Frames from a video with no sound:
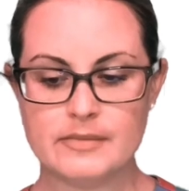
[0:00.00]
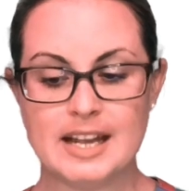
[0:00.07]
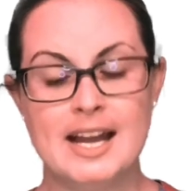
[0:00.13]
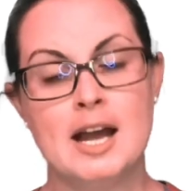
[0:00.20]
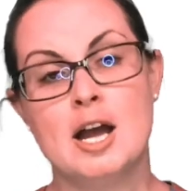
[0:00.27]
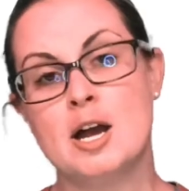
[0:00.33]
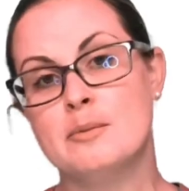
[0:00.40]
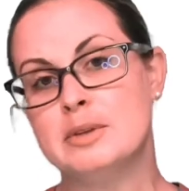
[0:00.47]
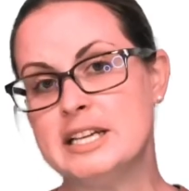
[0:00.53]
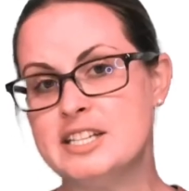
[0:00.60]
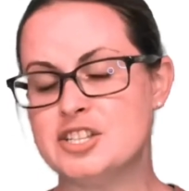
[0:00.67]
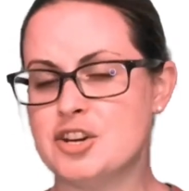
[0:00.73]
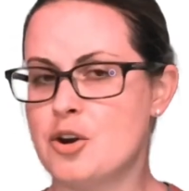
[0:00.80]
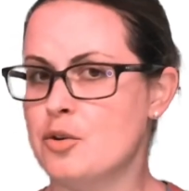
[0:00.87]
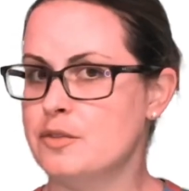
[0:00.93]
Please
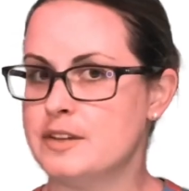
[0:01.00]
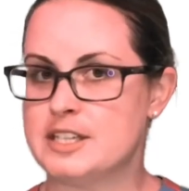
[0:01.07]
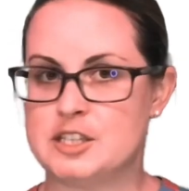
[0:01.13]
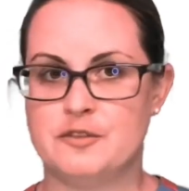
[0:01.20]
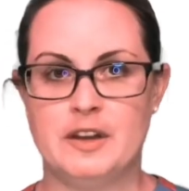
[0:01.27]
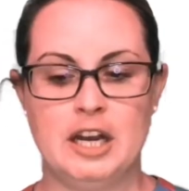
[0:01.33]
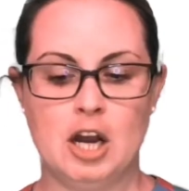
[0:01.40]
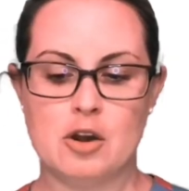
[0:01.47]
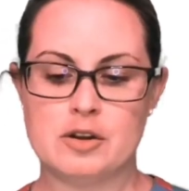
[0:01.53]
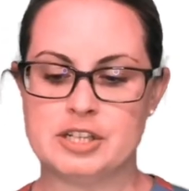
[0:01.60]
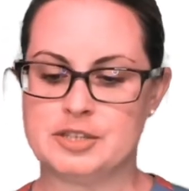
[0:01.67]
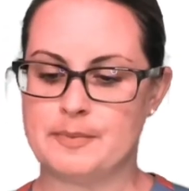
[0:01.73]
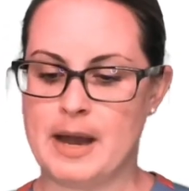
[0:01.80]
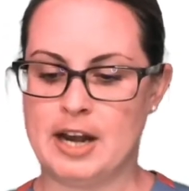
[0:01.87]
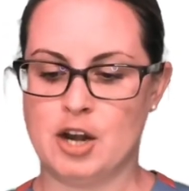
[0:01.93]
note, this video is
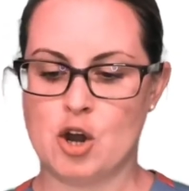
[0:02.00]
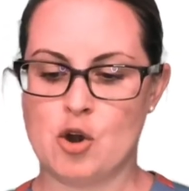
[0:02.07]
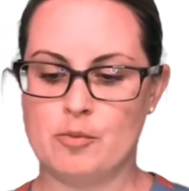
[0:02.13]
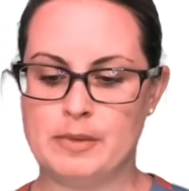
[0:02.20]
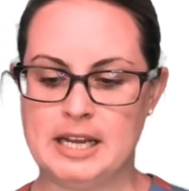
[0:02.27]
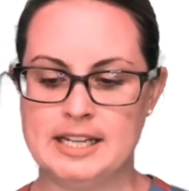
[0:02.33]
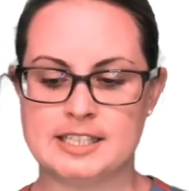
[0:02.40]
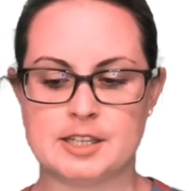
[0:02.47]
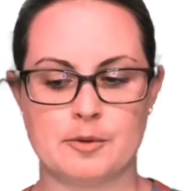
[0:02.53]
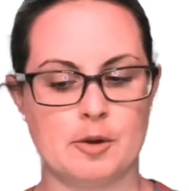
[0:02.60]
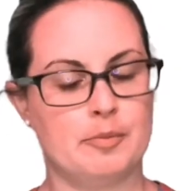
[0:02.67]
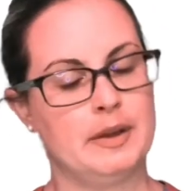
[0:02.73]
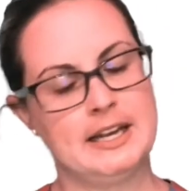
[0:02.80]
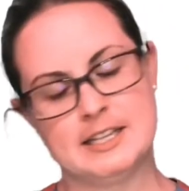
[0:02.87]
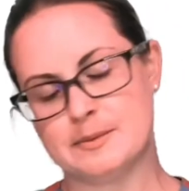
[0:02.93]
by no means a
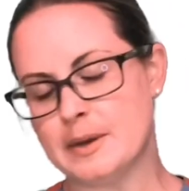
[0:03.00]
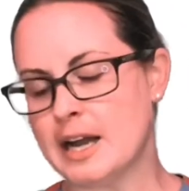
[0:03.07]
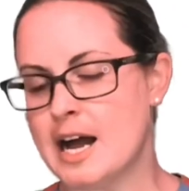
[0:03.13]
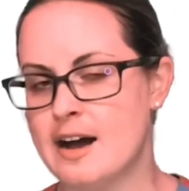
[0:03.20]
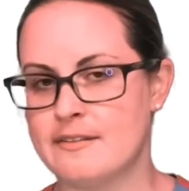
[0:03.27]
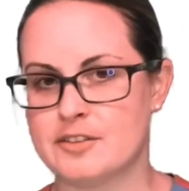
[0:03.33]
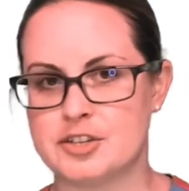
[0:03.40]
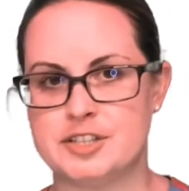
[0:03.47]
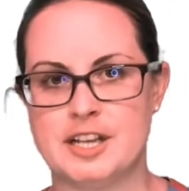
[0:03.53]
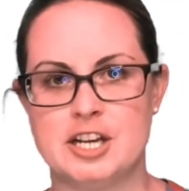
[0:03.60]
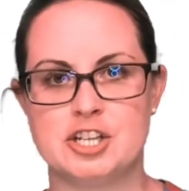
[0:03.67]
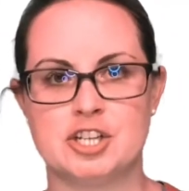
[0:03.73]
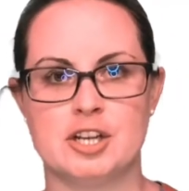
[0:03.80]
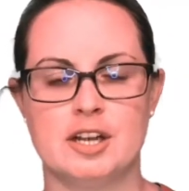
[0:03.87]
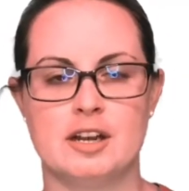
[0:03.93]
replacement
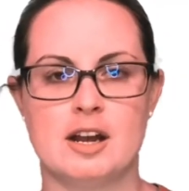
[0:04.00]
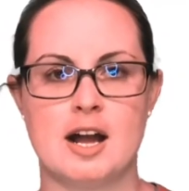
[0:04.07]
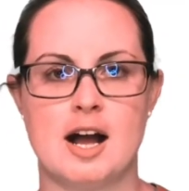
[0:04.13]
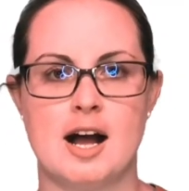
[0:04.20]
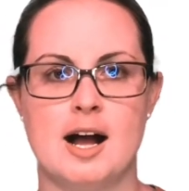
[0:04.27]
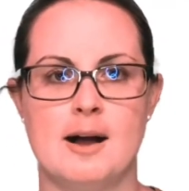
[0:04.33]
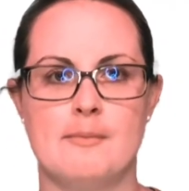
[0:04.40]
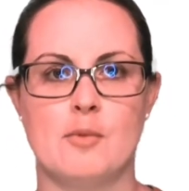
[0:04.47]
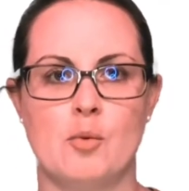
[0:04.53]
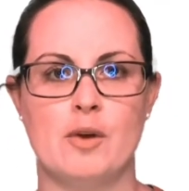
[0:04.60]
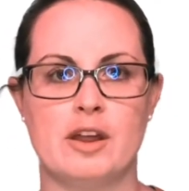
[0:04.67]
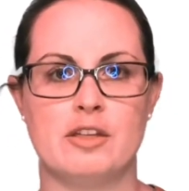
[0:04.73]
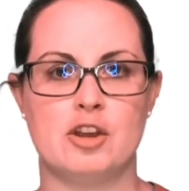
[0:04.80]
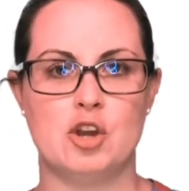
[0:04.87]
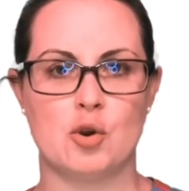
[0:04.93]
conversation with
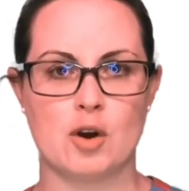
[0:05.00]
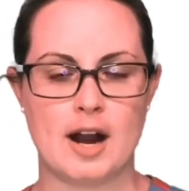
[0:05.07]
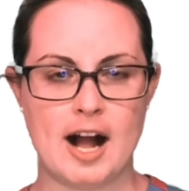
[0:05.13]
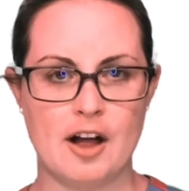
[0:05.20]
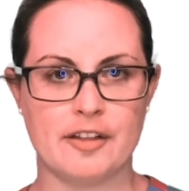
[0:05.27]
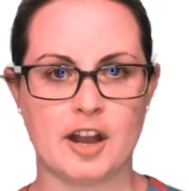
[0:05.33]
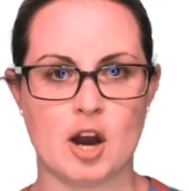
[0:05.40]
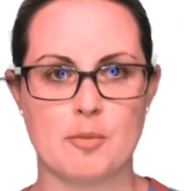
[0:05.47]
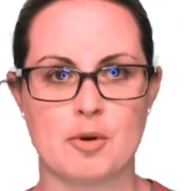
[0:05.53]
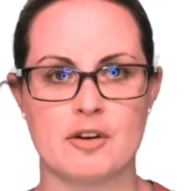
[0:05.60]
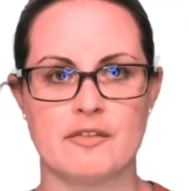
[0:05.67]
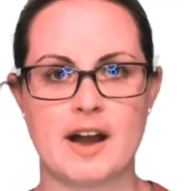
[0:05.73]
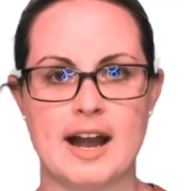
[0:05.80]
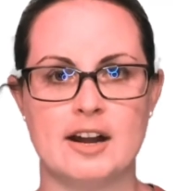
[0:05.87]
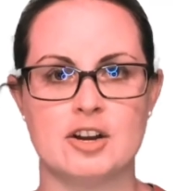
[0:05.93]
your healthcare
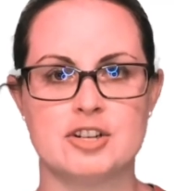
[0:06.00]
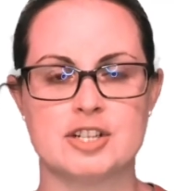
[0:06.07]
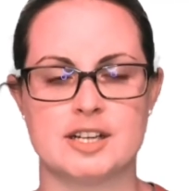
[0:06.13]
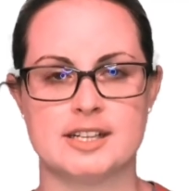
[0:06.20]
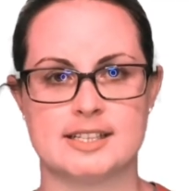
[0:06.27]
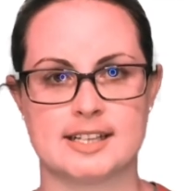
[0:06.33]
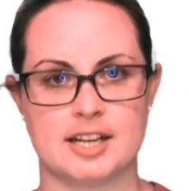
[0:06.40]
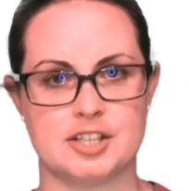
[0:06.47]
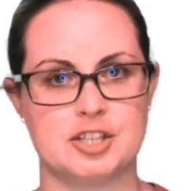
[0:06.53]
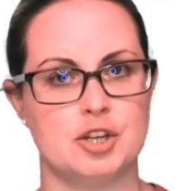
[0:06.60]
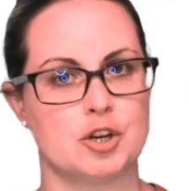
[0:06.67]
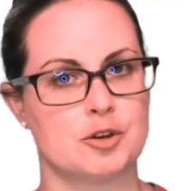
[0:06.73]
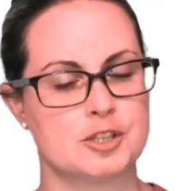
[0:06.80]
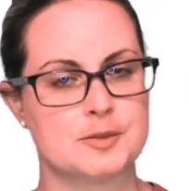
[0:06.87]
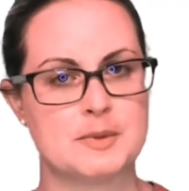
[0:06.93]
provider to discuss your
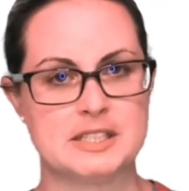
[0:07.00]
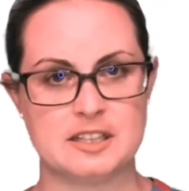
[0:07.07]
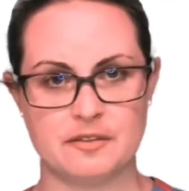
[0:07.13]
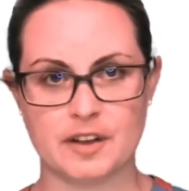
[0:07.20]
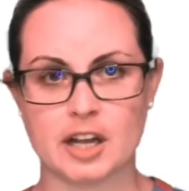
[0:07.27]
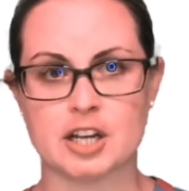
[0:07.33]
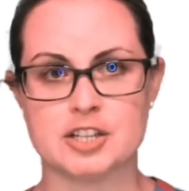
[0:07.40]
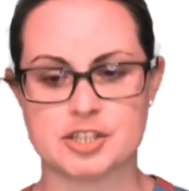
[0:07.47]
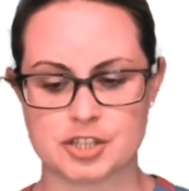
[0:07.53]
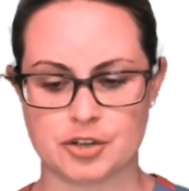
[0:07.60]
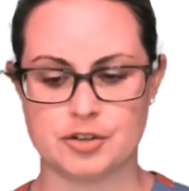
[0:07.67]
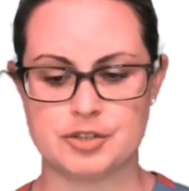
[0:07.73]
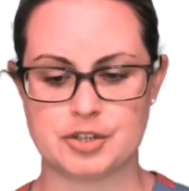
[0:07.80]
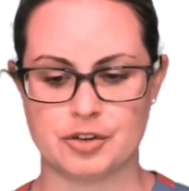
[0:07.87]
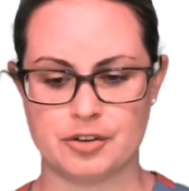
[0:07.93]
specific concerns
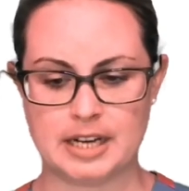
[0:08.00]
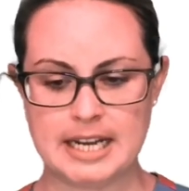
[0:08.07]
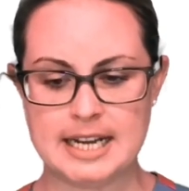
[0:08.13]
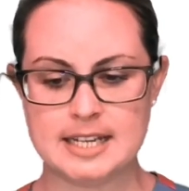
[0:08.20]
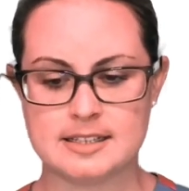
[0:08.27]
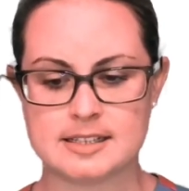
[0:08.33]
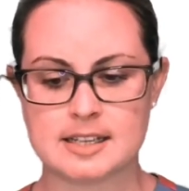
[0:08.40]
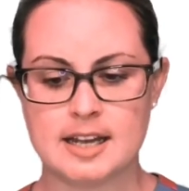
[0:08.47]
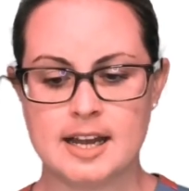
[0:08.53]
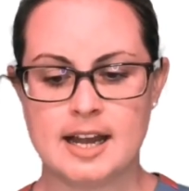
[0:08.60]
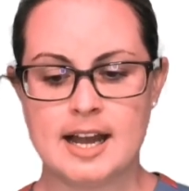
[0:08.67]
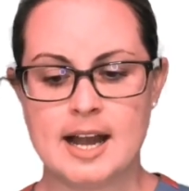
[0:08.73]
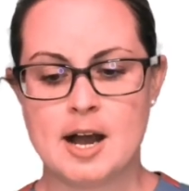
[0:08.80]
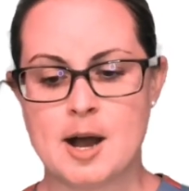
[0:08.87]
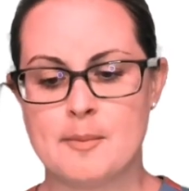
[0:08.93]
or needs,
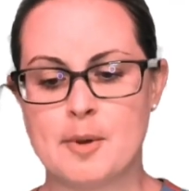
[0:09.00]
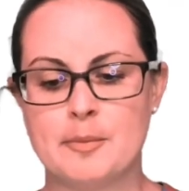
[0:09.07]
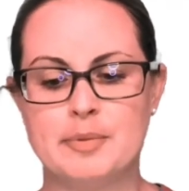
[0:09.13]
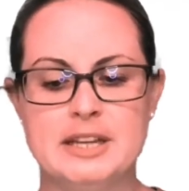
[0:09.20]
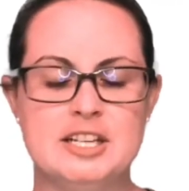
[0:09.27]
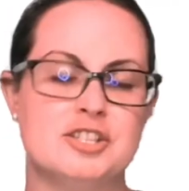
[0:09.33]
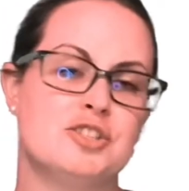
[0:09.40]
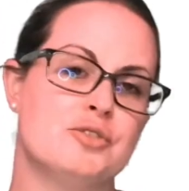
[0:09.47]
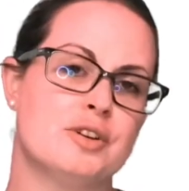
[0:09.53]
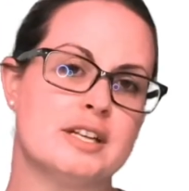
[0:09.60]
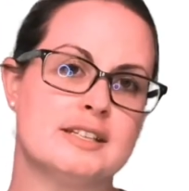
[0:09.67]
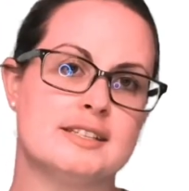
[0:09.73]
but please do consider